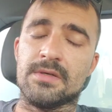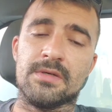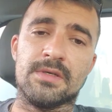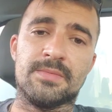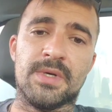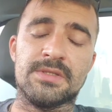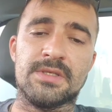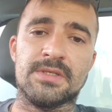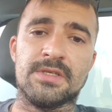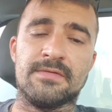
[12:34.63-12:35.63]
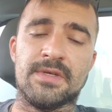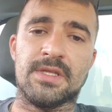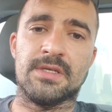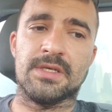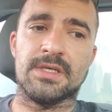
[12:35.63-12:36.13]
expenses and
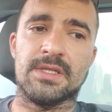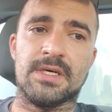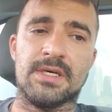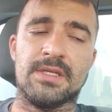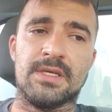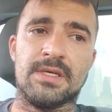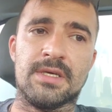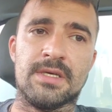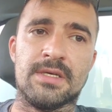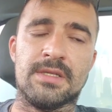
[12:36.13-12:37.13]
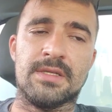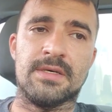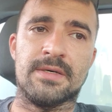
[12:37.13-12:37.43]
everything like that. And